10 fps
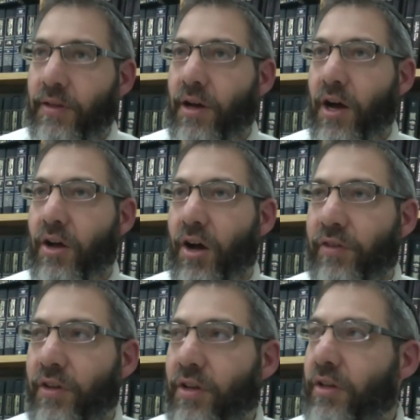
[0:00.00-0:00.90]

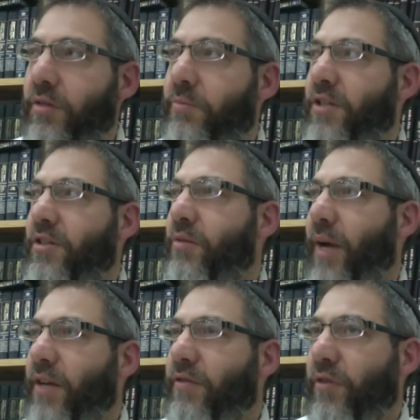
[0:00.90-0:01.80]
Achav basically
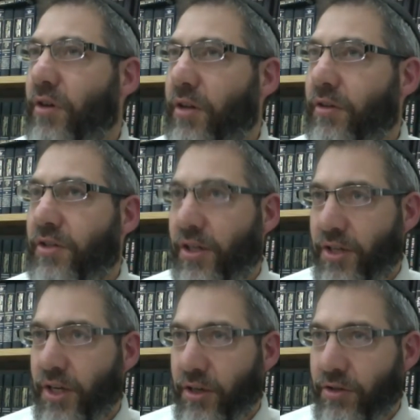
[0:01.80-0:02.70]
reigned for another
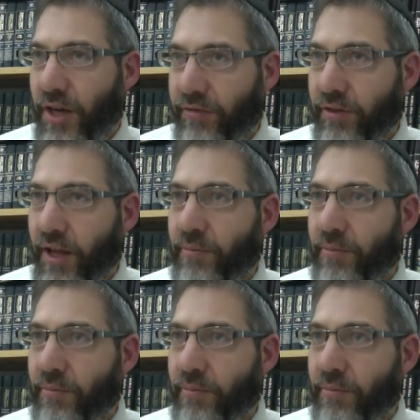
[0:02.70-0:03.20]
16 years after that.